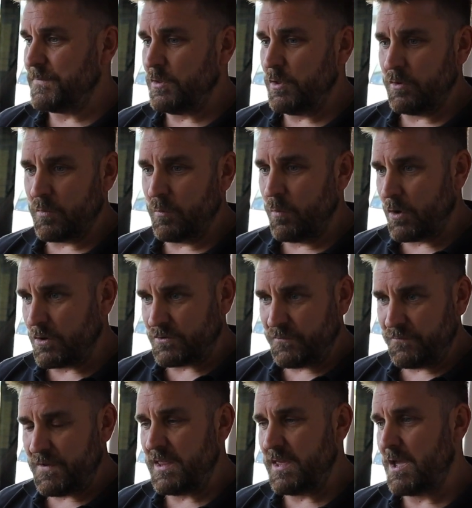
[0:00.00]
You can watch the
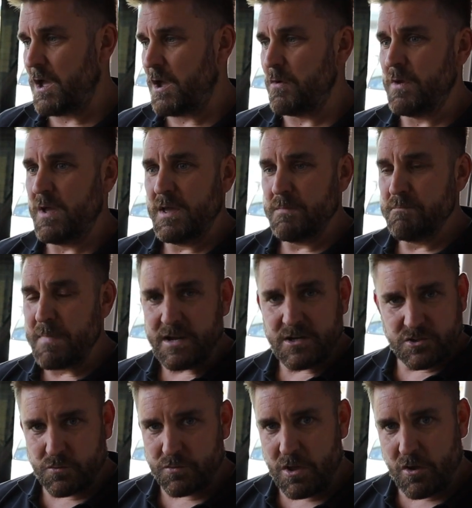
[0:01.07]
video, make
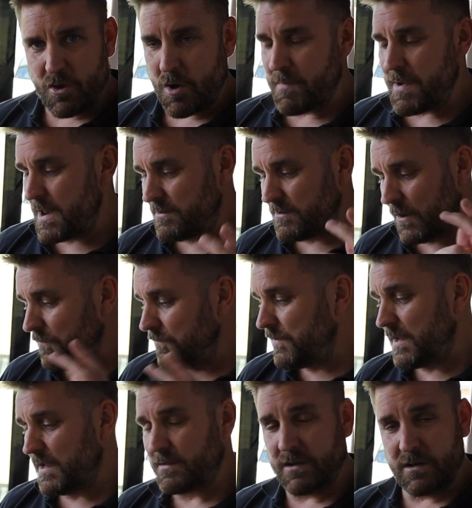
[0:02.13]
sure you comment, don't
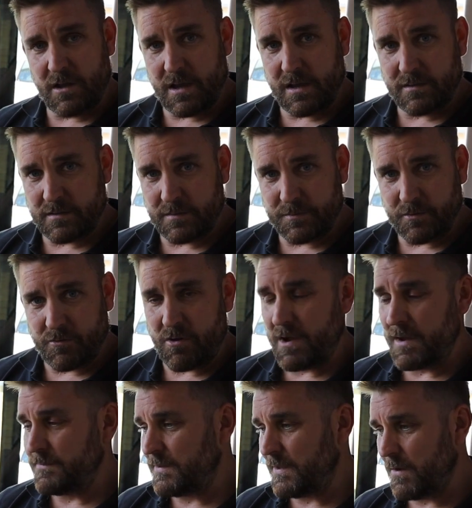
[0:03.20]
forget to like,
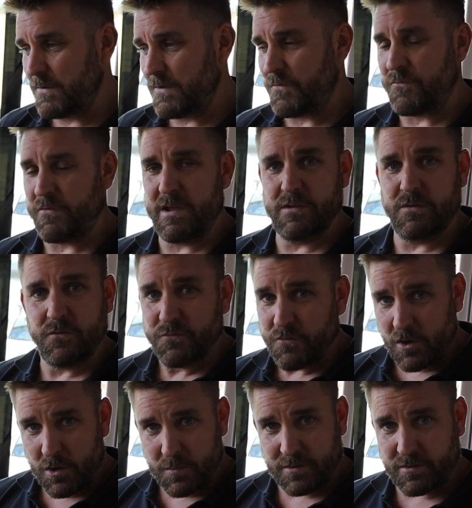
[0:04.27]
subscribe, tell your friends,
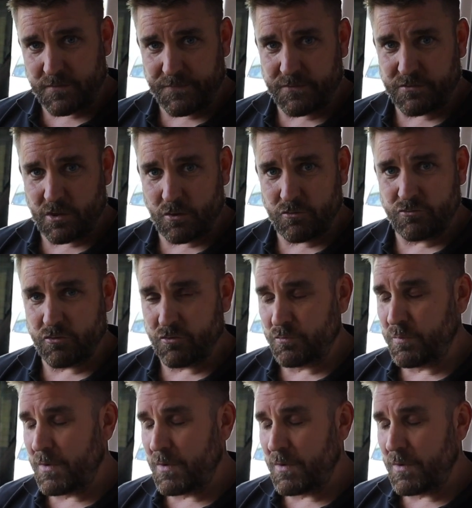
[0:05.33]
follow us on the socials.